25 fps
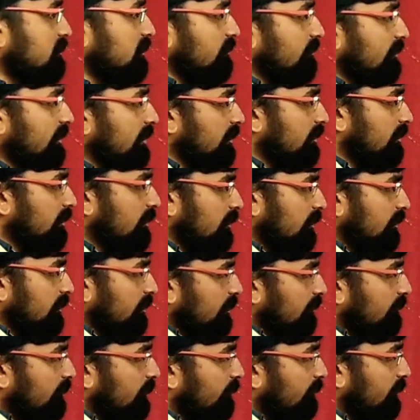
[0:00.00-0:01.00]
interval?
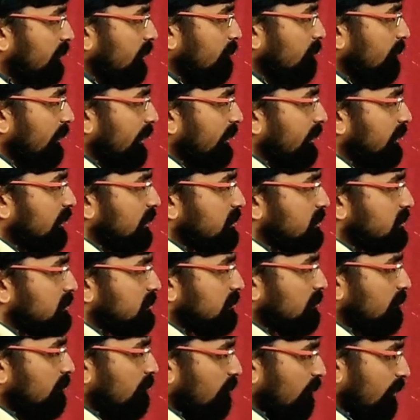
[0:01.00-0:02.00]
15
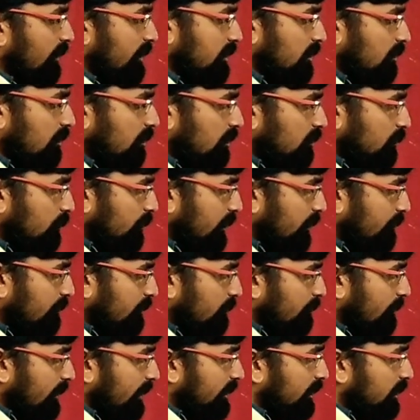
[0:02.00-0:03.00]
minus 5 or
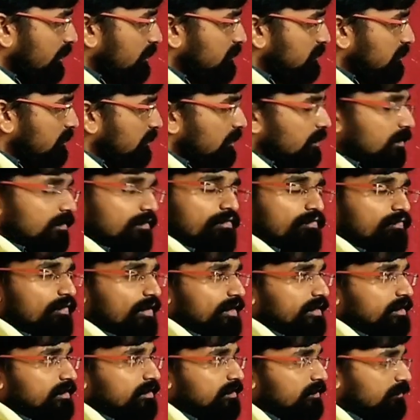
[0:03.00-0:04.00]
25 minus
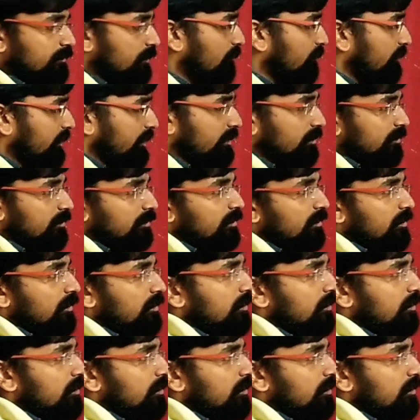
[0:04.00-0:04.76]
5, 15.